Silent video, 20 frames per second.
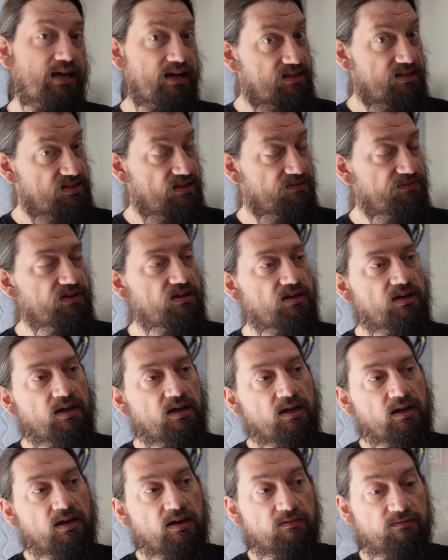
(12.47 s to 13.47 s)
as ever,
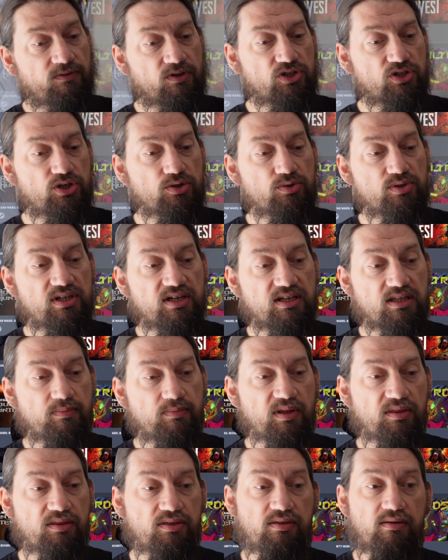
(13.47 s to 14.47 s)
first Tuesday of the
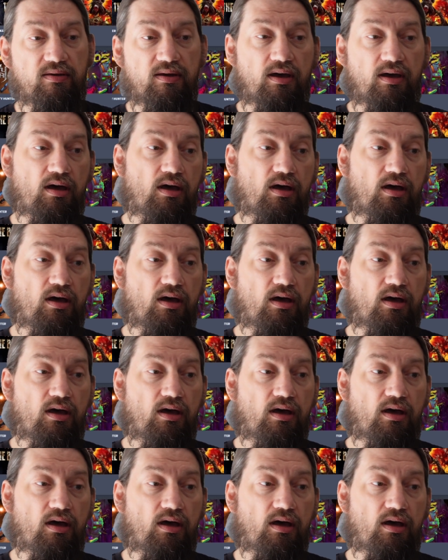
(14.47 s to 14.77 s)
month.